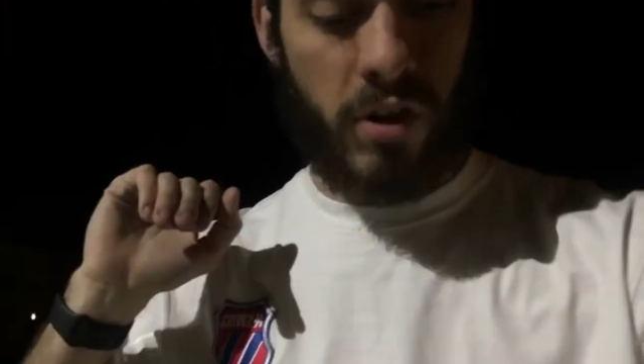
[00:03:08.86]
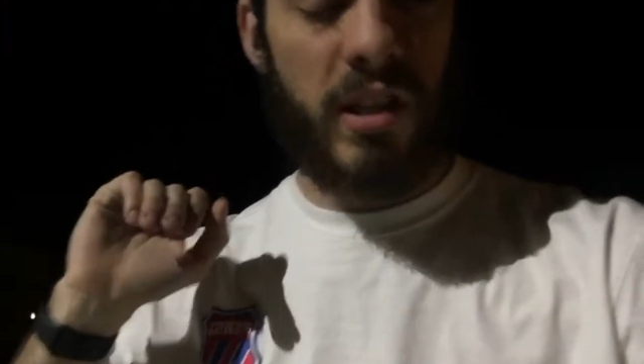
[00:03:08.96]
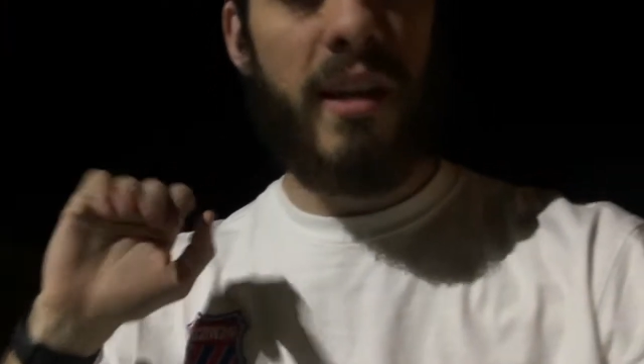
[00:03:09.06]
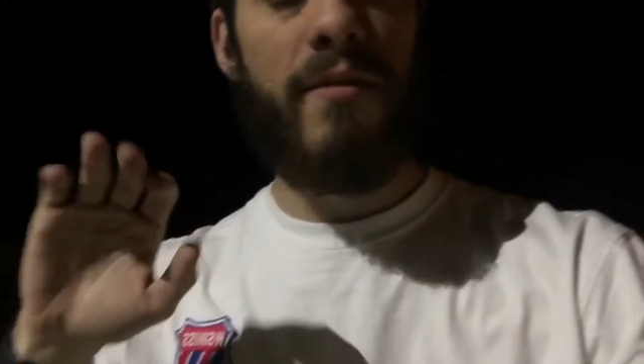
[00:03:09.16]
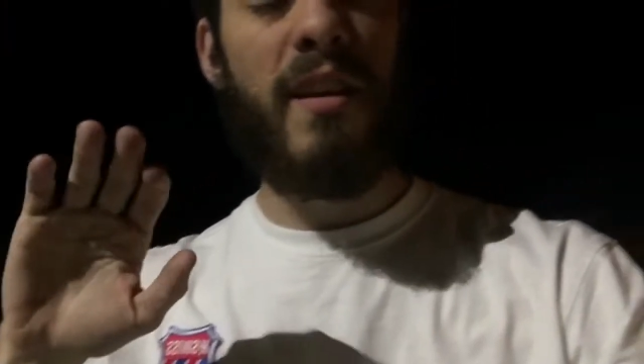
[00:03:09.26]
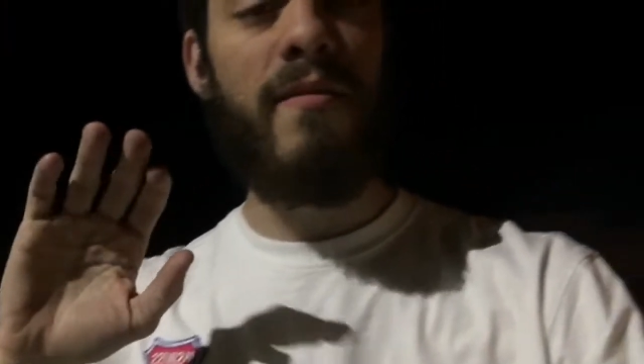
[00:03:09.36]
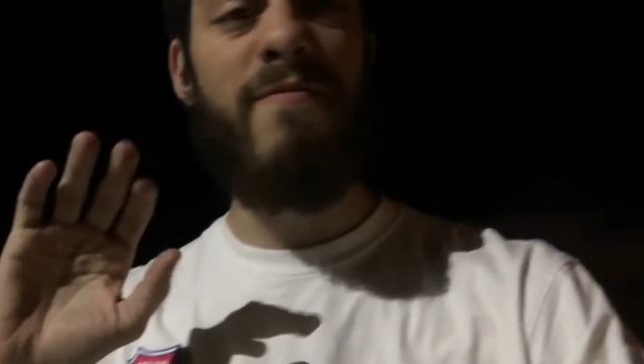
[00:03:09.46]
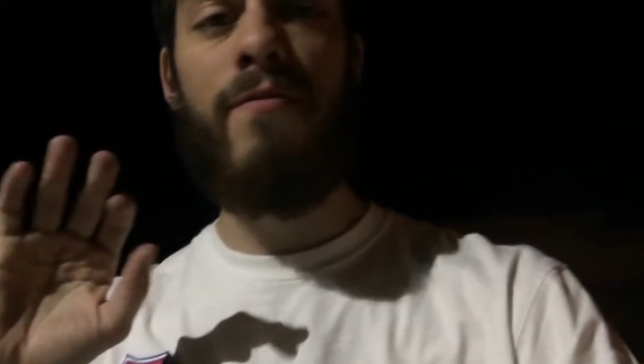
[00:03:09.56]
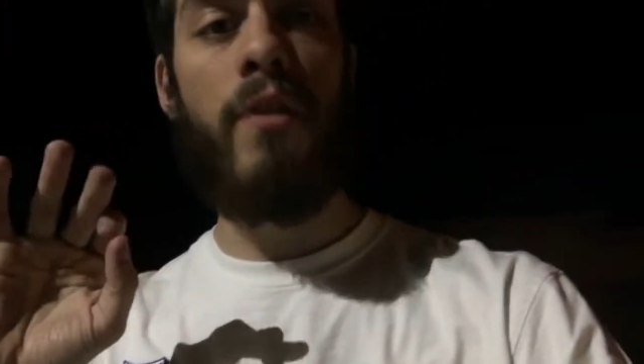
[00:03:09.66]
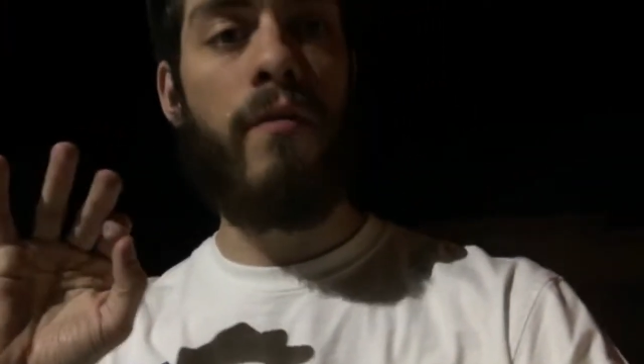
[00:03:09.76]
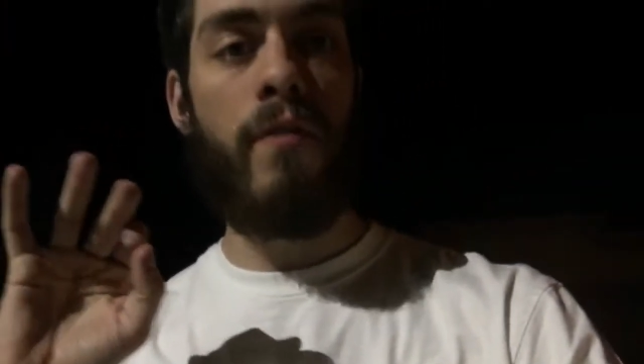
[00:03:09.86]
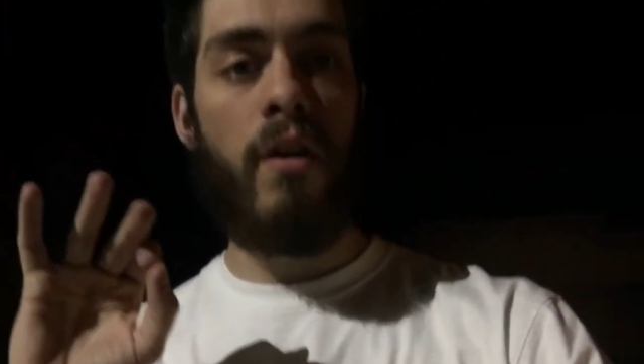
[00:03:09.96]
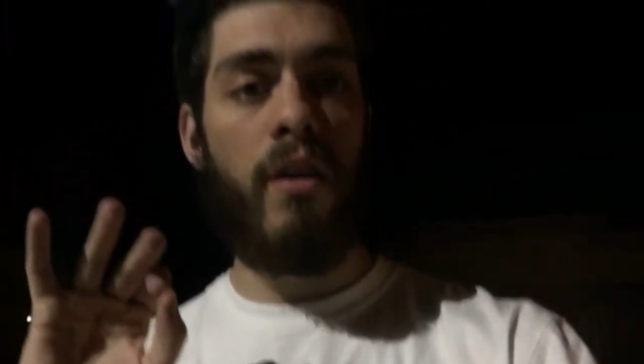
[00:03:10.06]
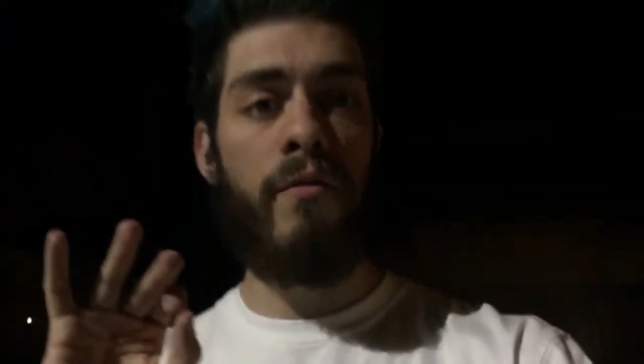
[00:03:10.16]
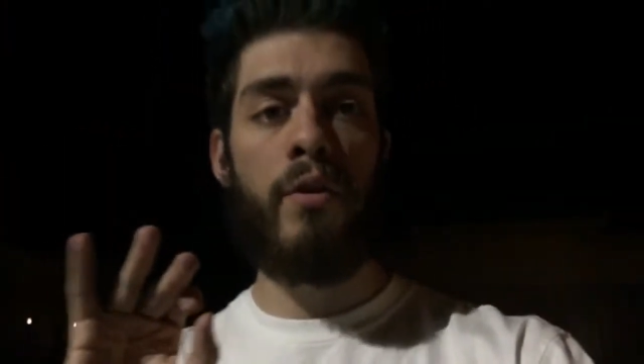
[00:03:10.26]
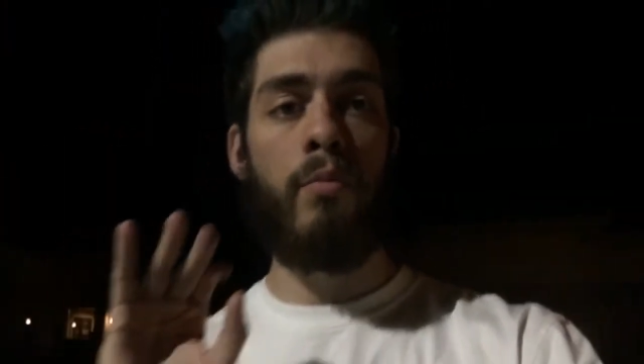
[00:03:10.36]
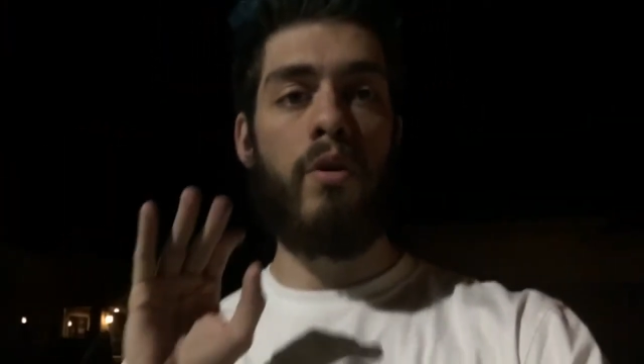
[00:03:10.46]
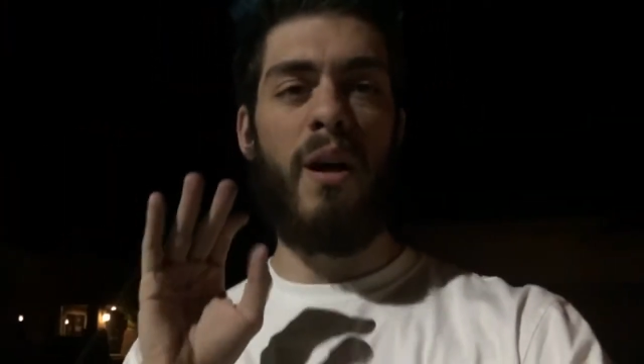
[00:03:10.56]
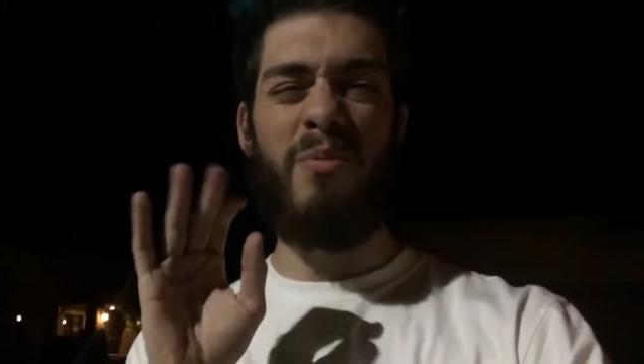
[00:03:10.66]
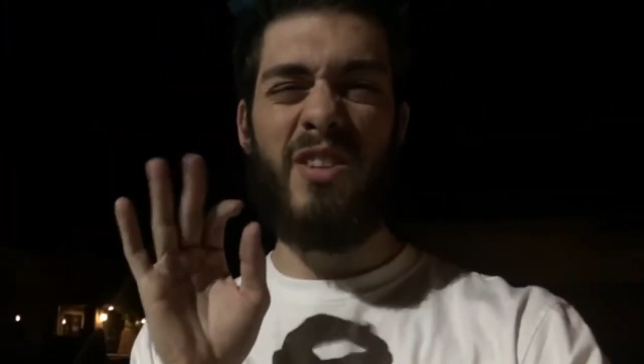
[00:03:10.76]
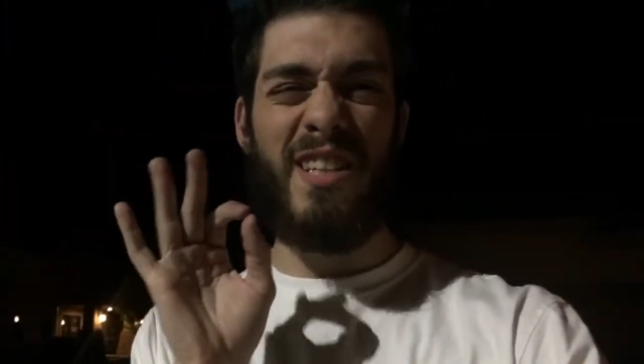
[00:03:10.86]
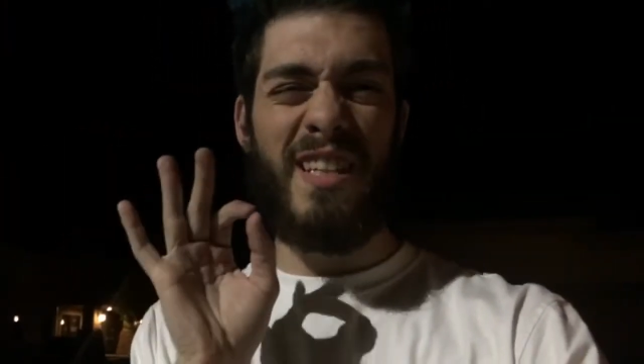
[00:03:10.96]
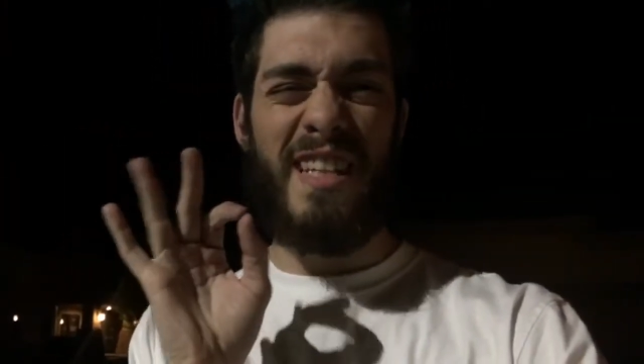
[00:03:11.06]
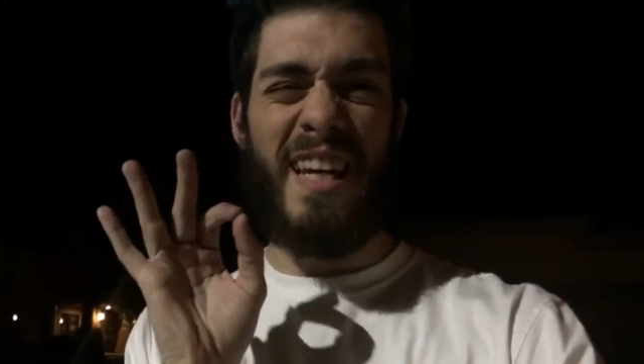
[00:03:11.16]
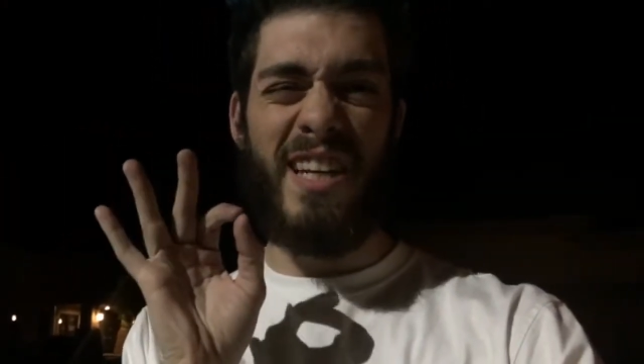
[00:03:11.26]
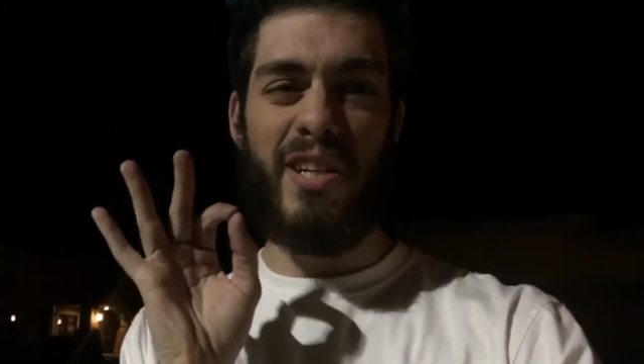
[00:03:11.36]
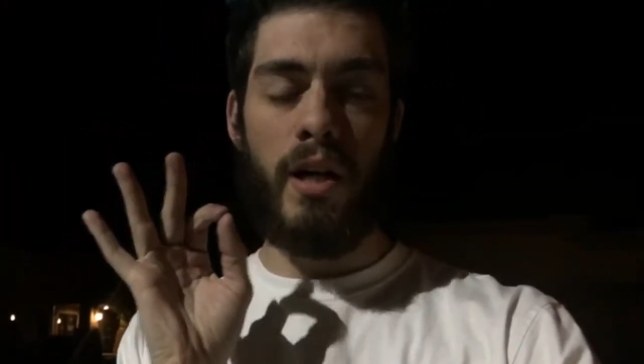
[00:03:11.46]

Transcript: Just lift the front of your board up just a titch,